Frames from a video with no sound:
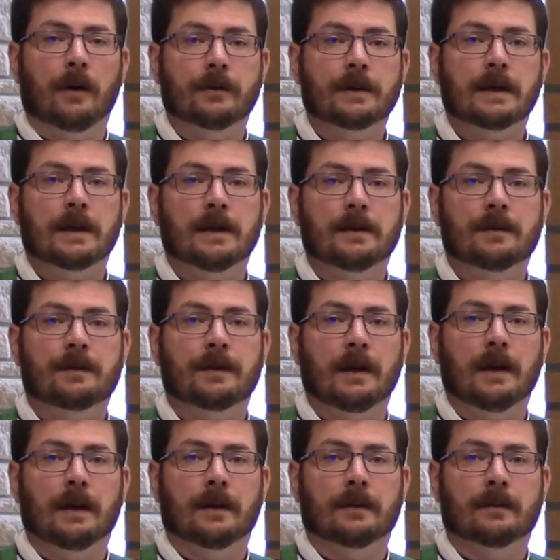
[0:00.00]
in
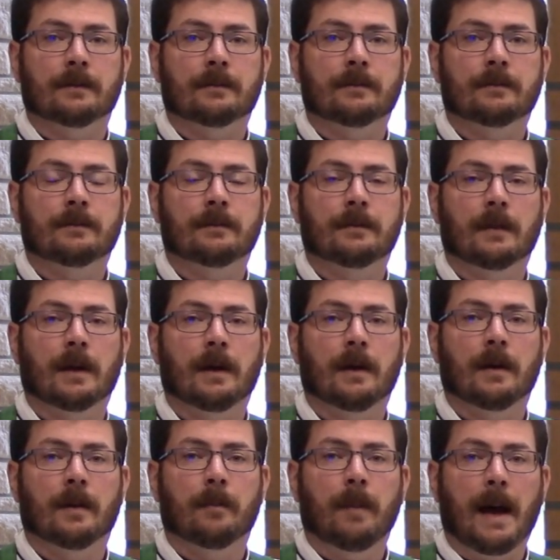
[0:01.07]
sin,
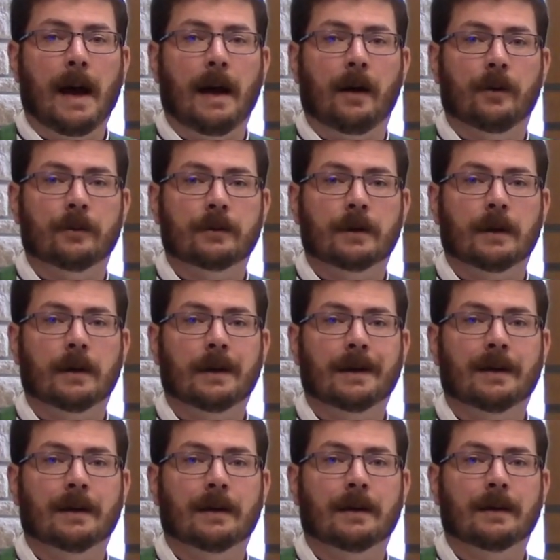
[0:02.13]

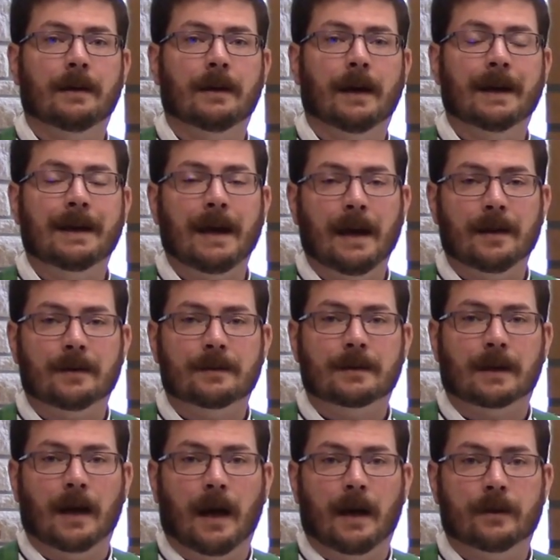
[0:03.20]
bound
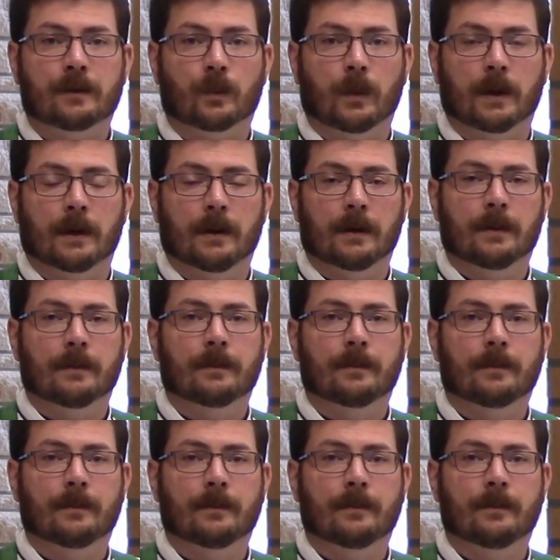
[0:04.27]
against God's will.
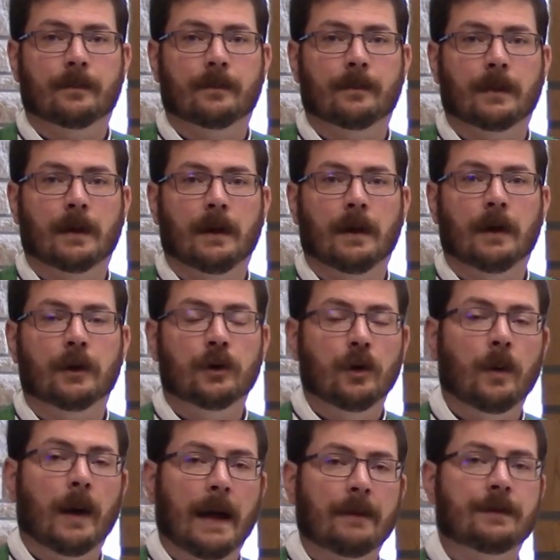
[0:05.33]

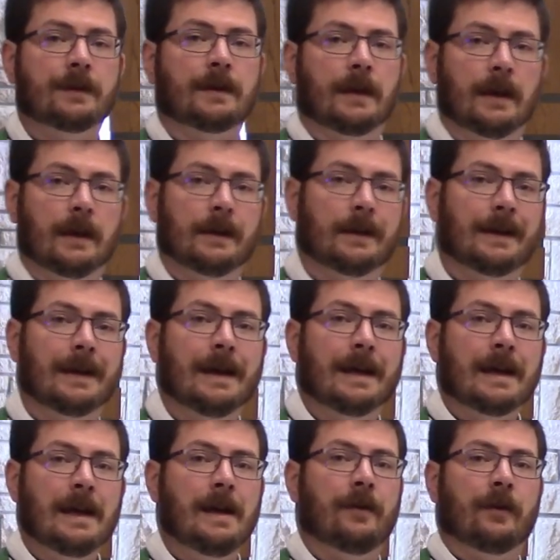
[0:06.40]
You have sinned
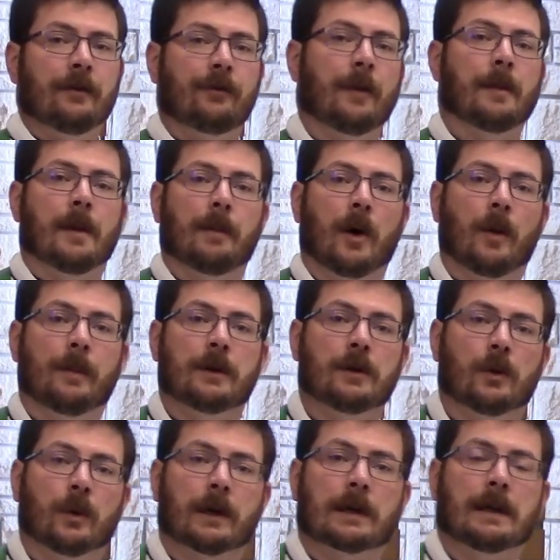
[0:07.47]
even from the moment
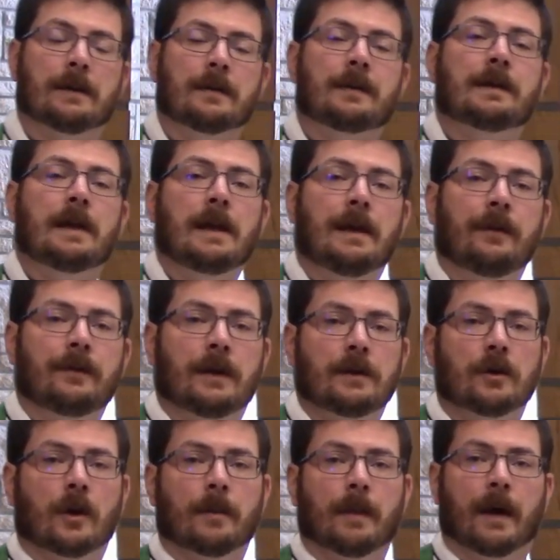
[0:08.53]
you were conceived
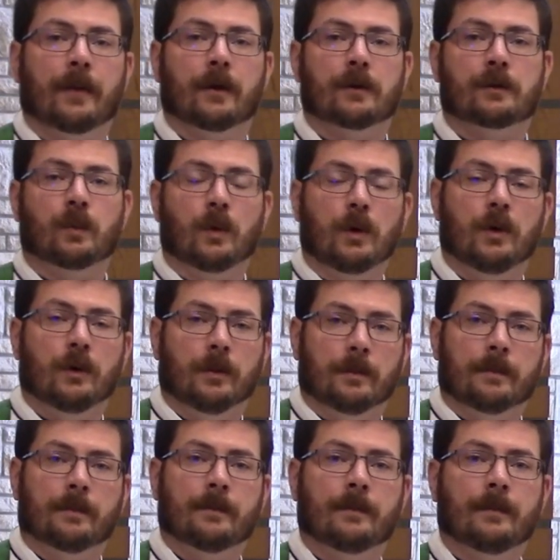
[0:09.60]
in your mother's
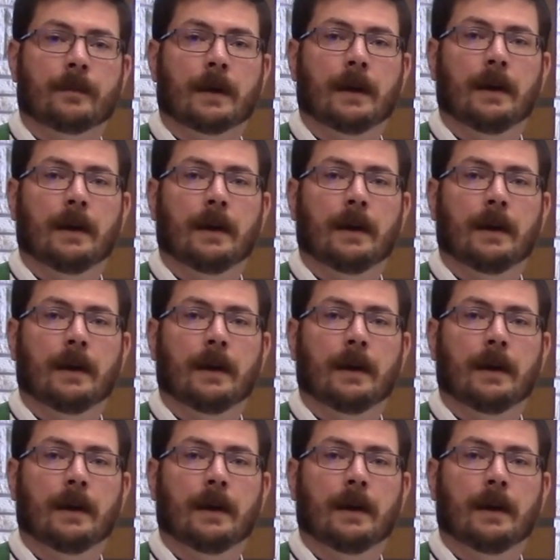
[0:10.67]
womb,